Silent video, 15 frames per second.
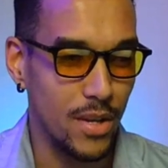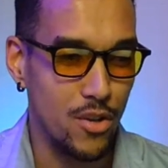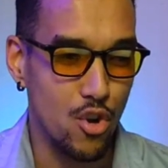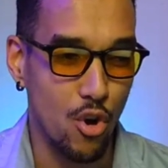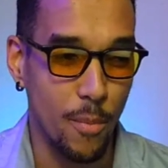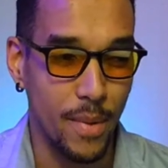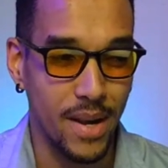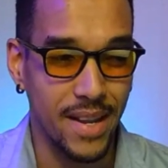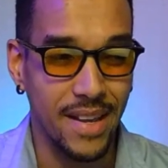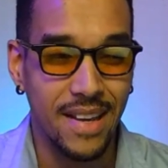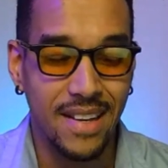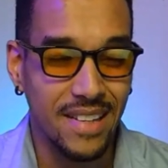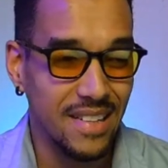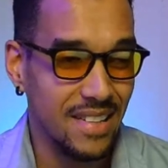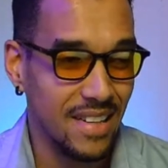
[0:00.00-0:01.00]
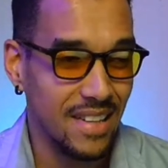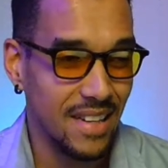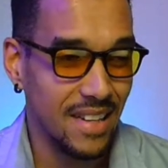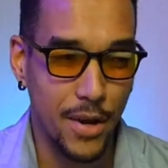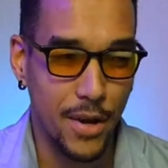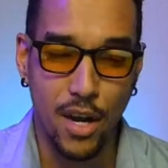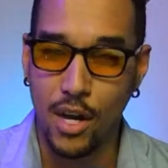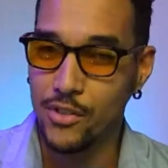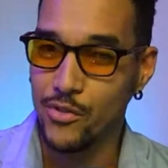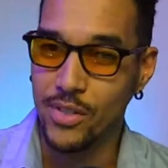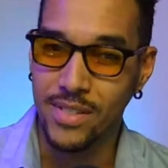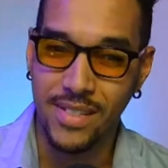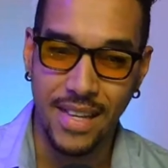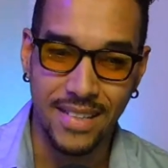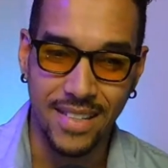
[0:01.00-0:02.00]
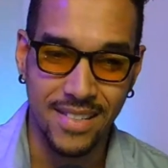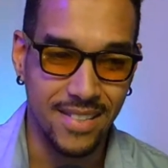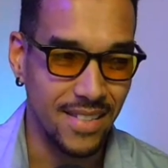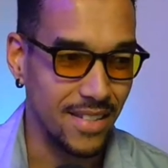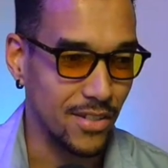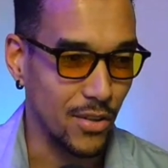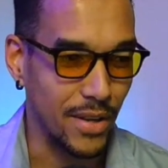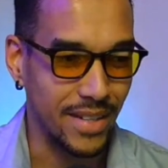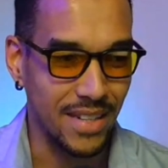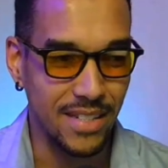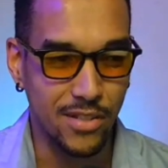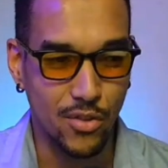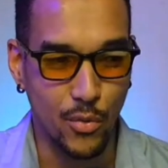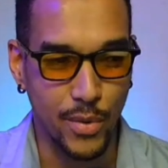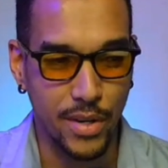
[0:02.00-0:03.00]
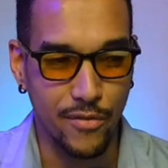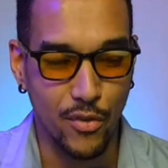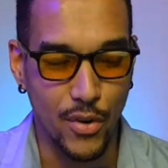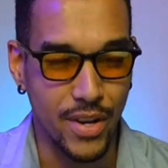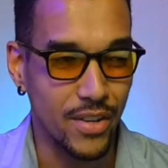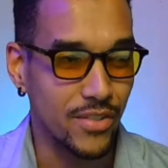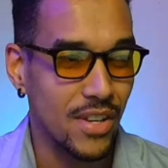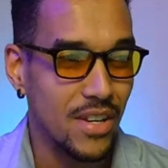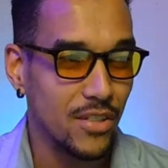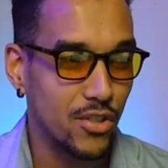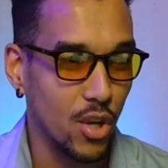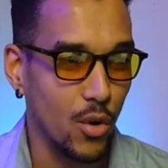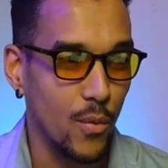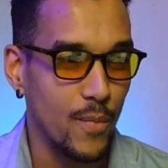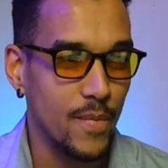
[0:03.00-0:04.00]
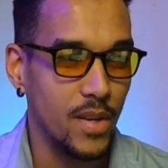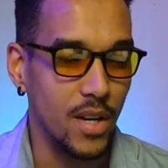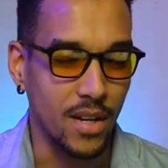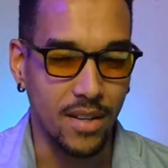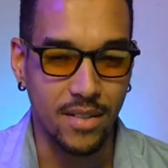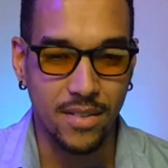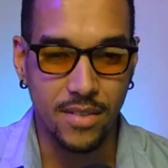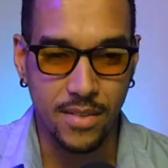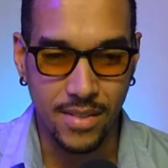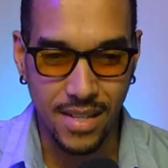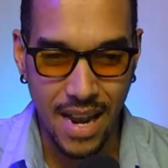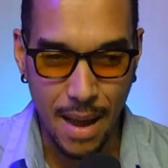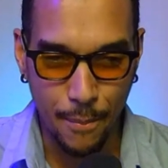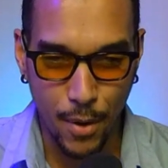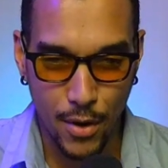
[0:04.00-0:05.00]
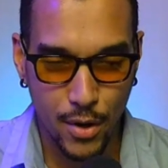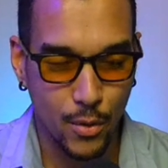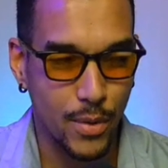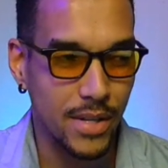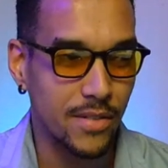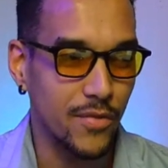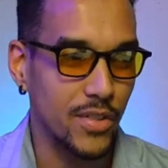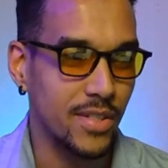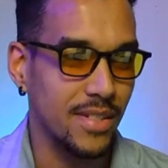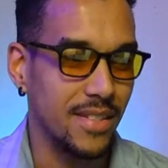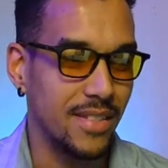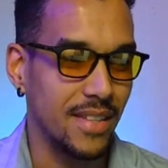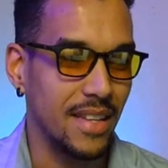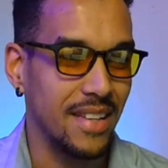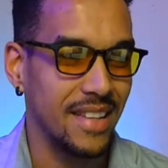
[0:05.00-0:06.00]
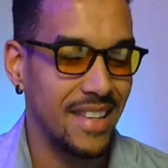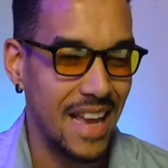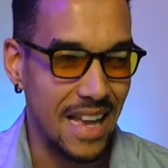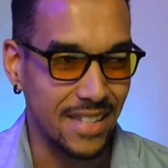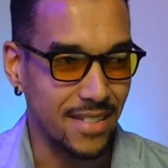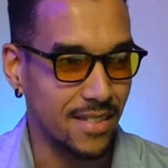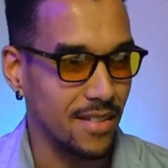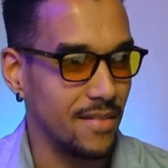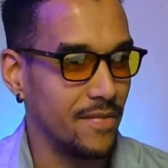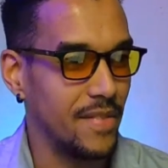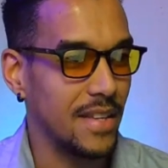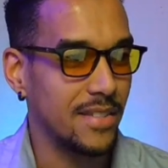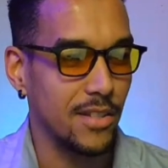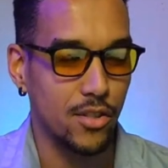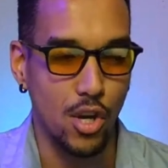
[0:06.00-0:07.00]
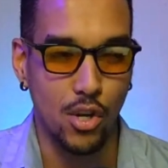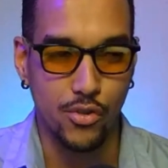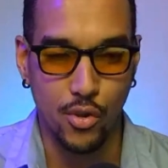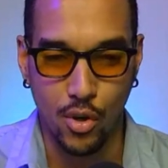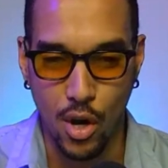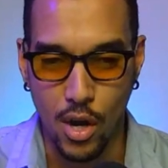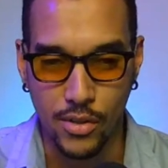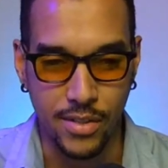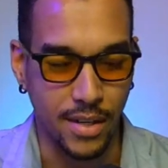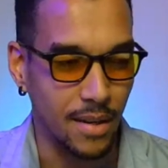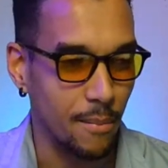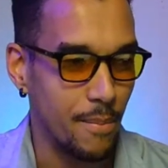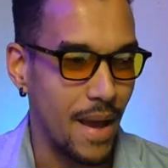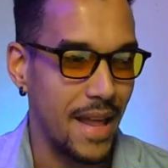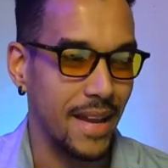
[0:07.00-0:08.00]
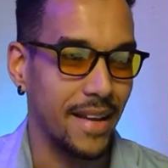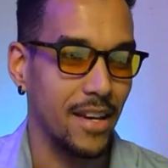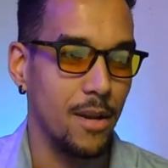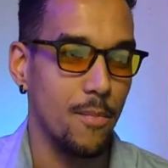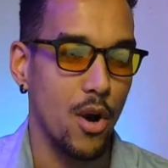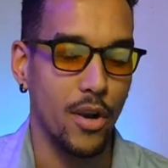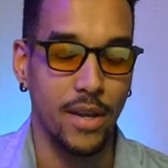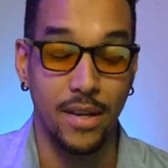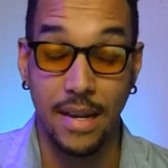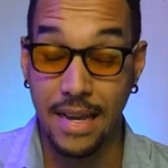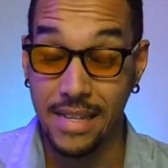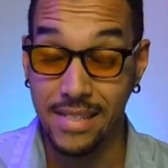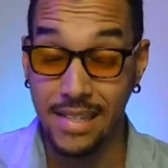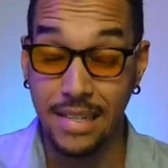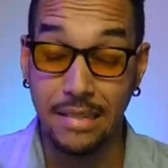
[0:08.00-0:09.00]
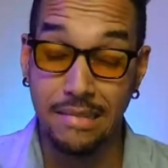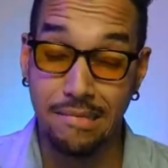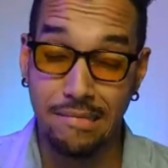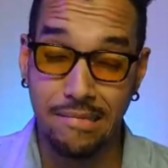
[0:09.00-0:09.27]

when normally money laundering sentences are at least 3 to 4 years. So look, slap on the wrist for CZ. Yes, this is also causing panic in the market. Is it?